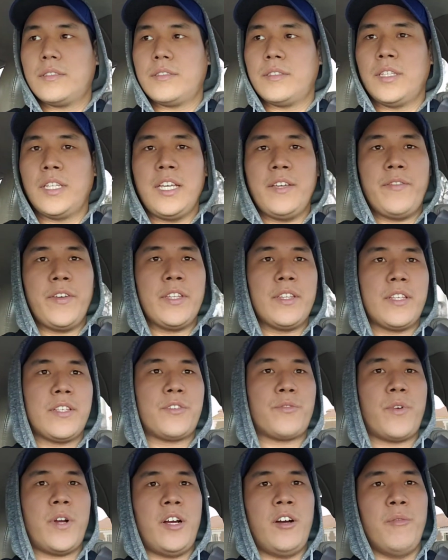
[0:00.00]
leaving
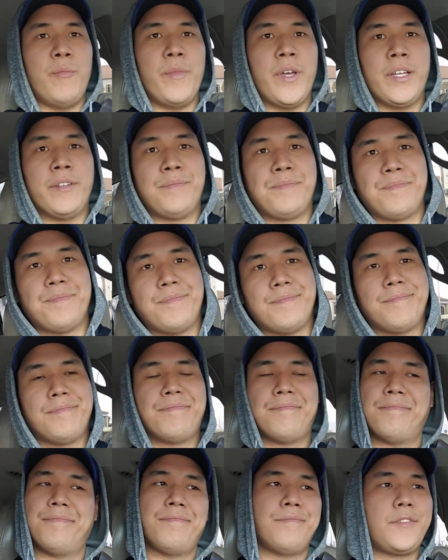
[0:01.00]
this realm, man.
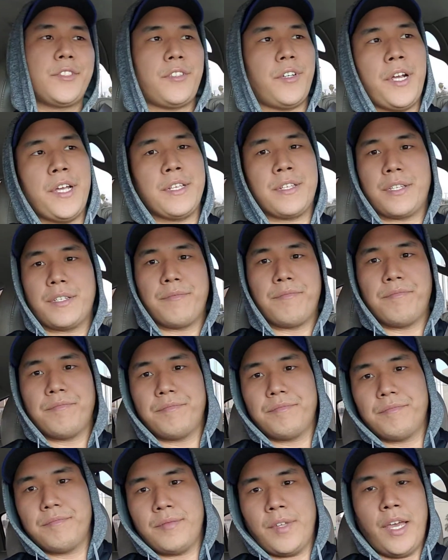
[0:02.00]
It's crazy.
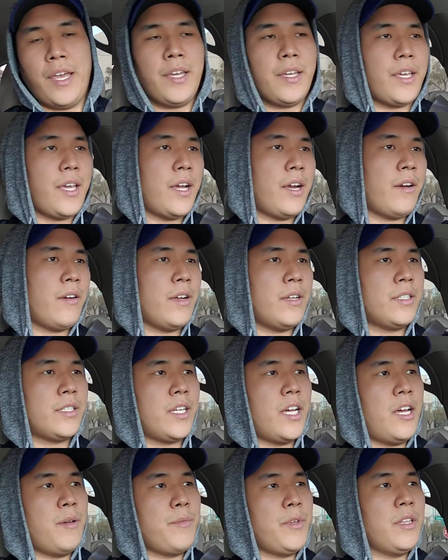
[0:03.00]
Hank Aaron,
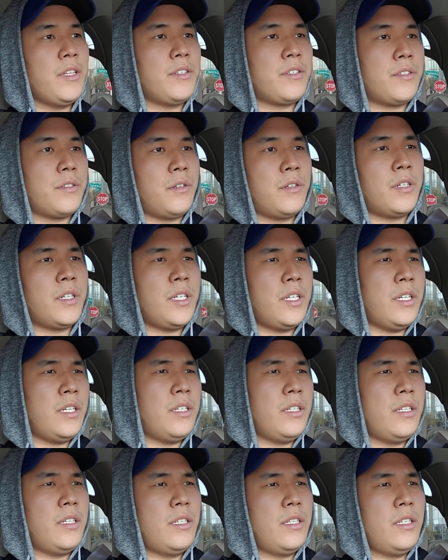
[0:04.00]
Tommy Lasorda,
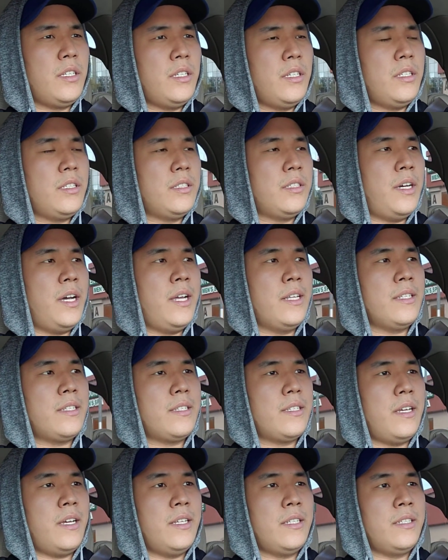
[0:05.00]
Don
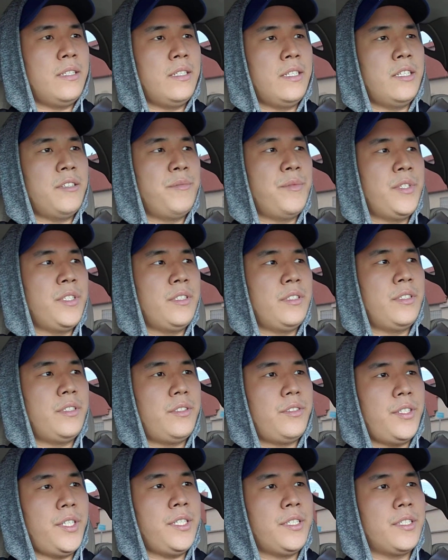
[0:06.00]
Sutton. I mean,
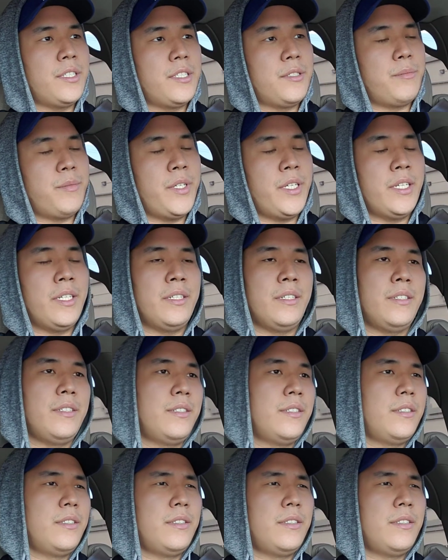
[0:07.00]
Jesus, man.